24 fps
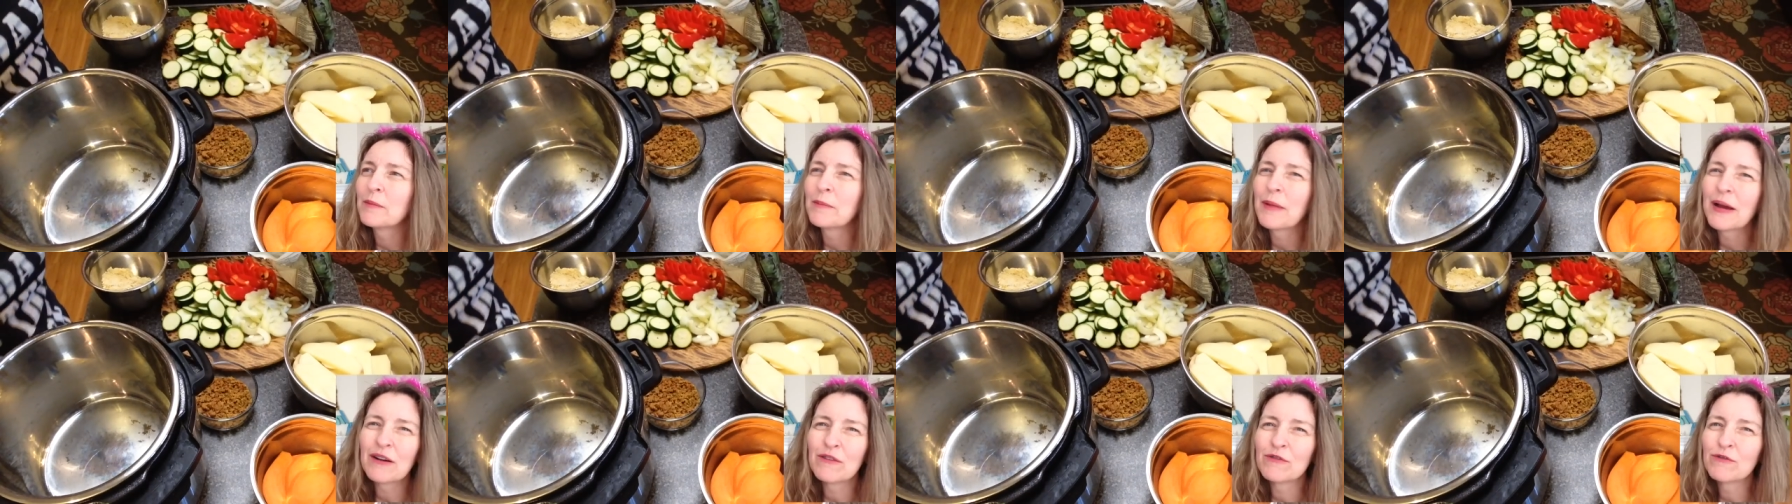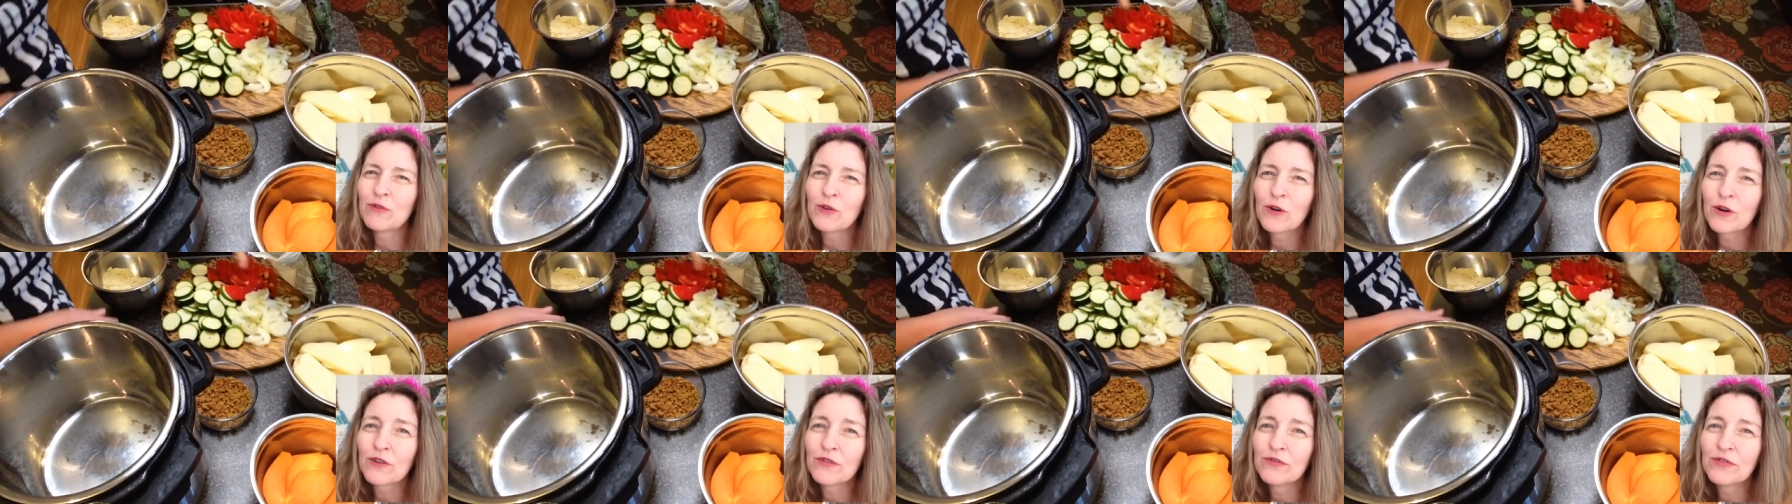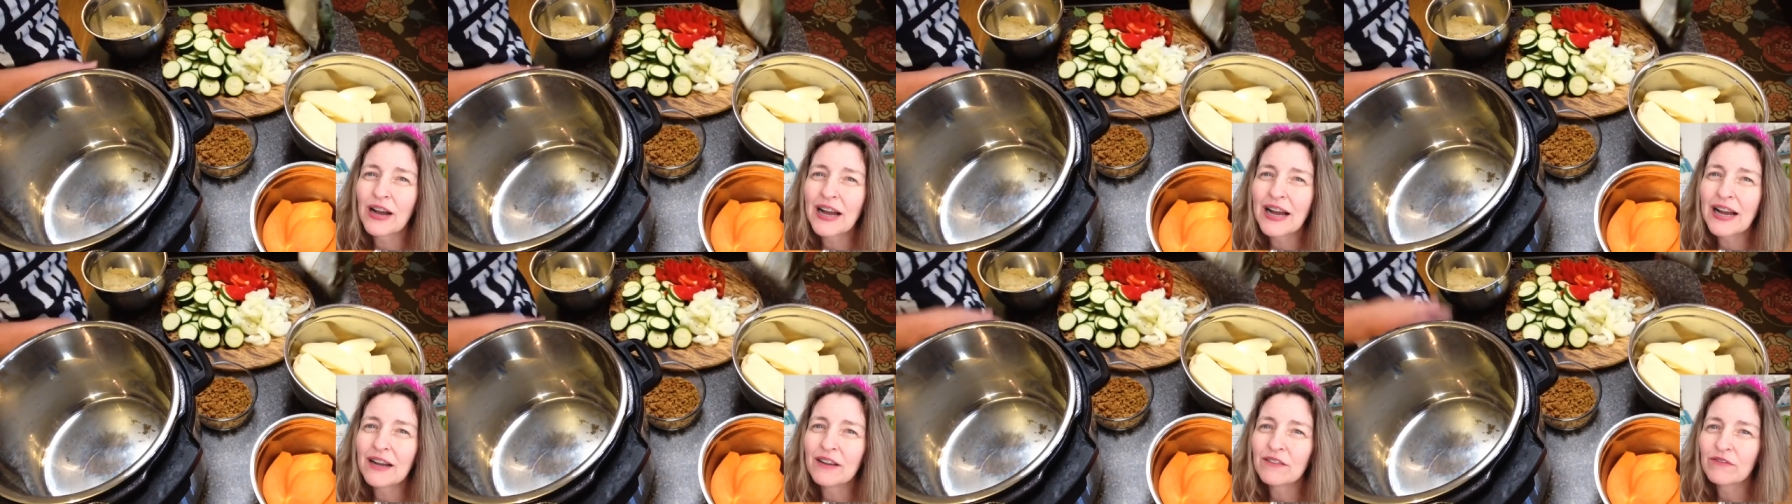about four or
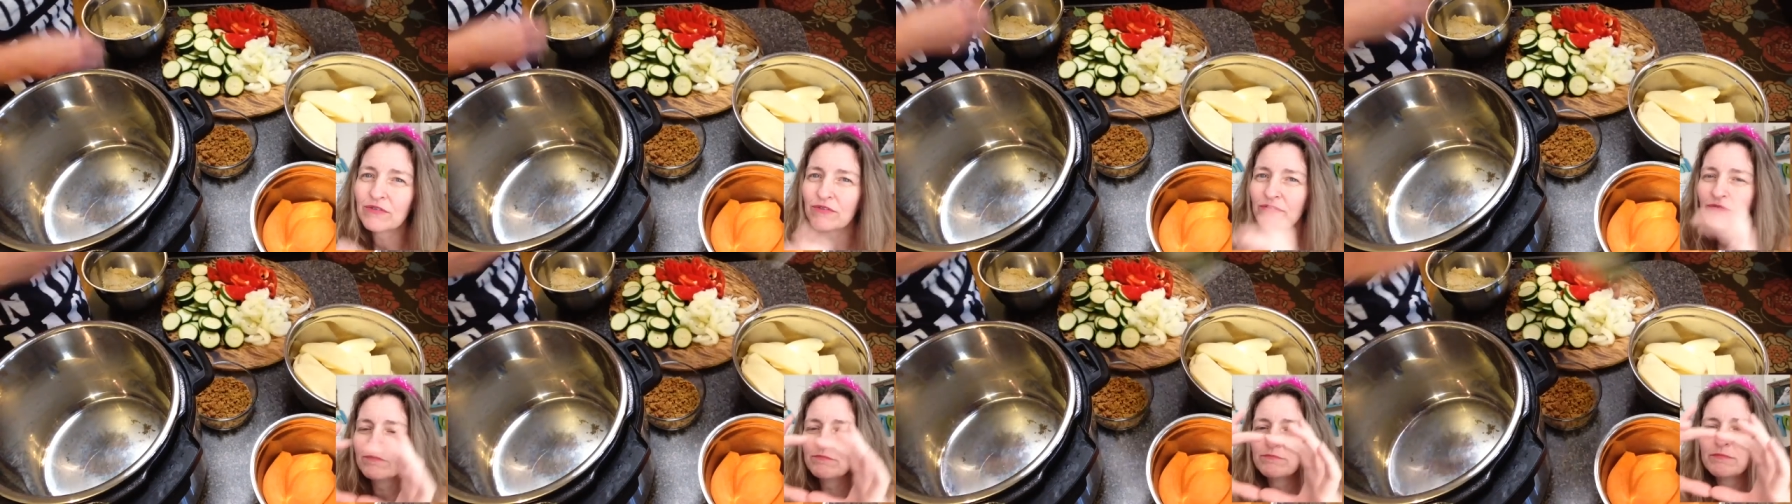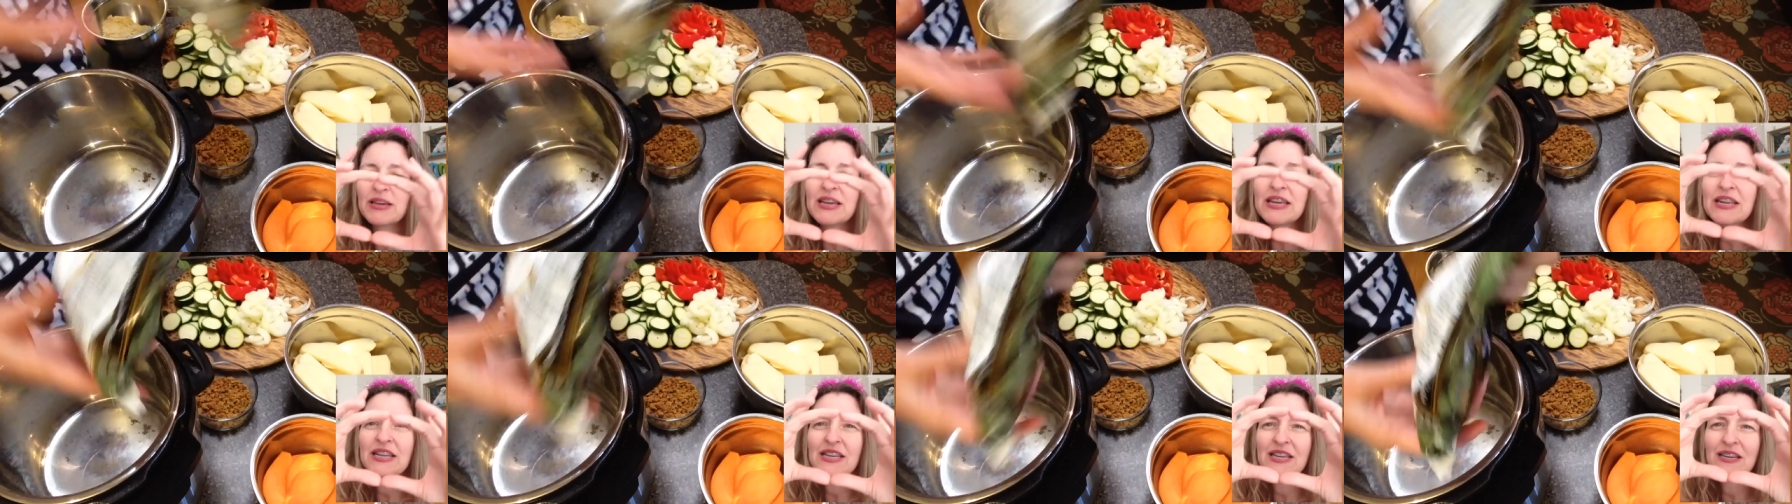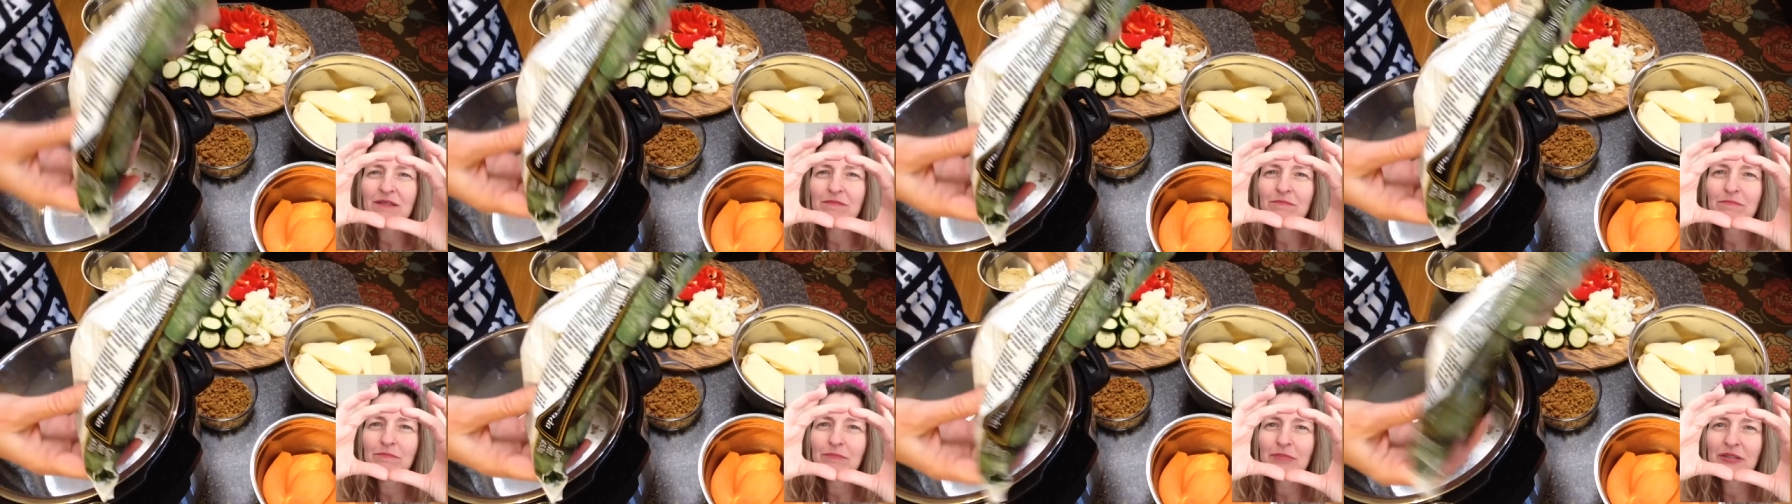five
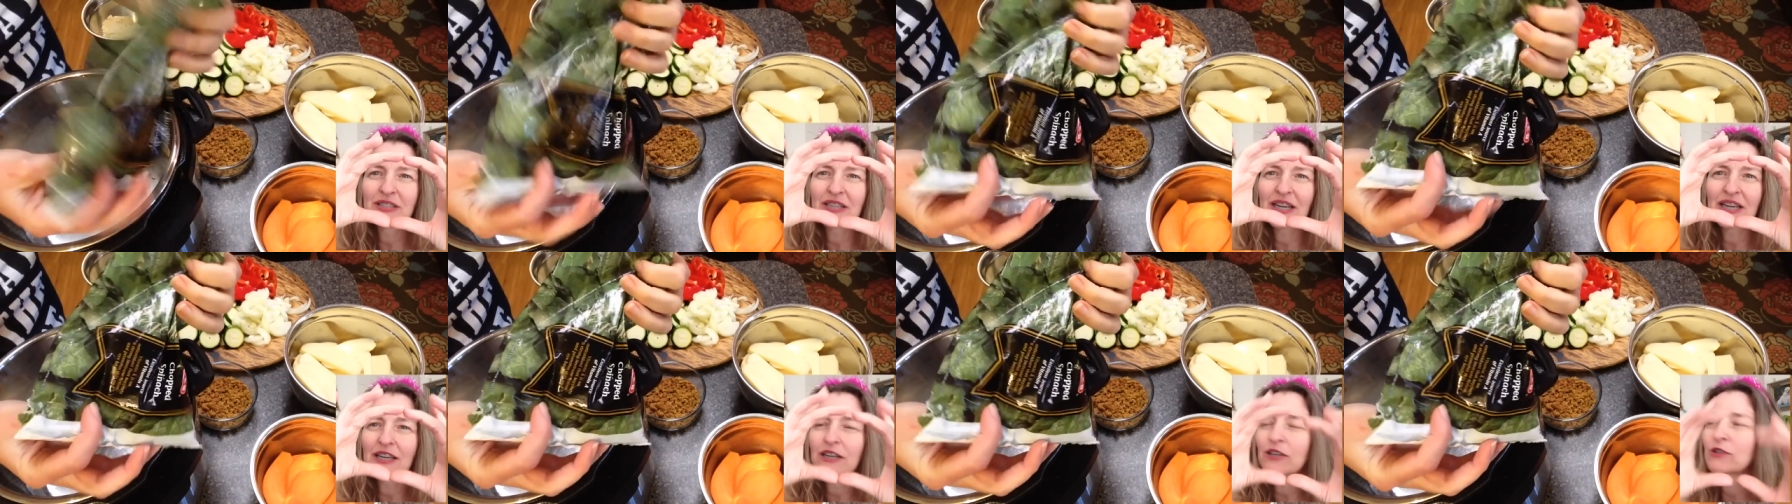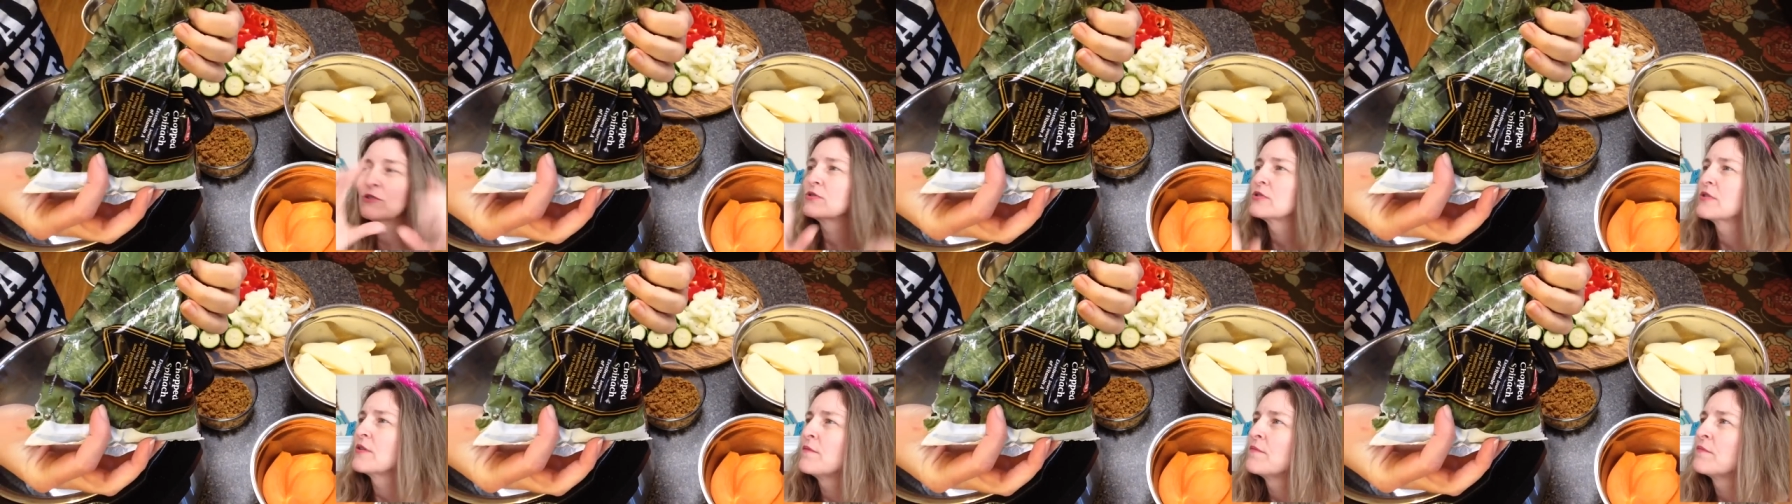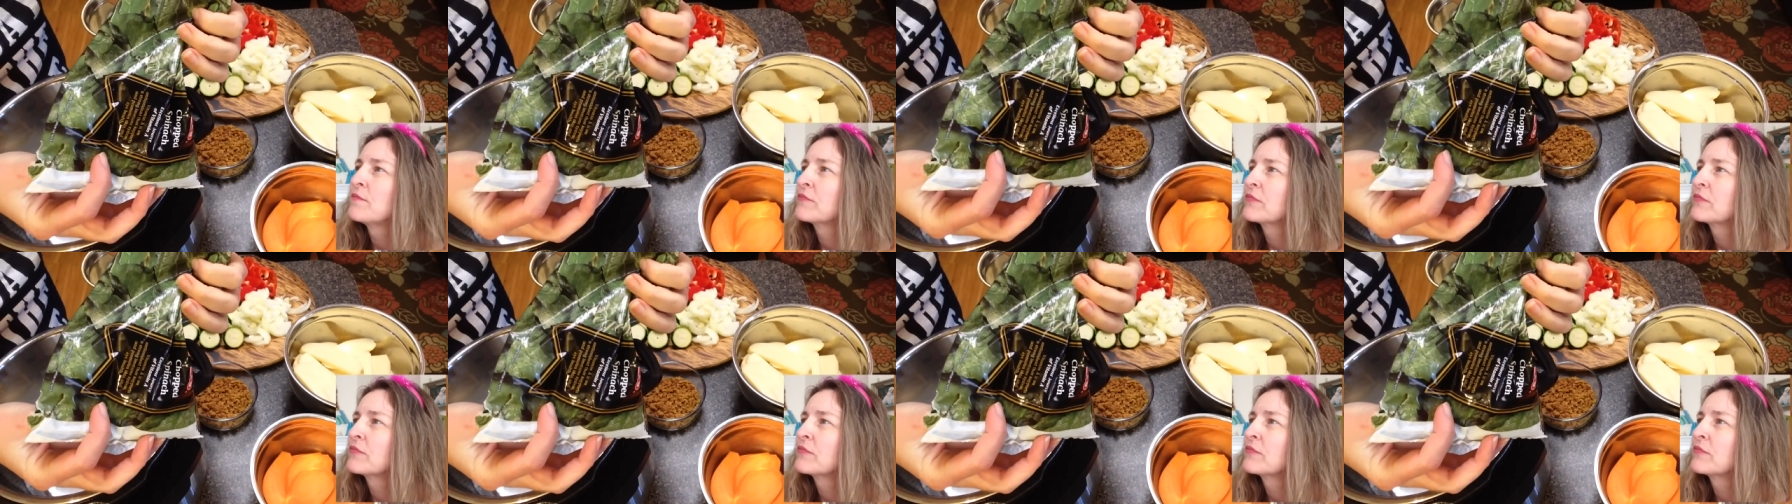medium potatoes.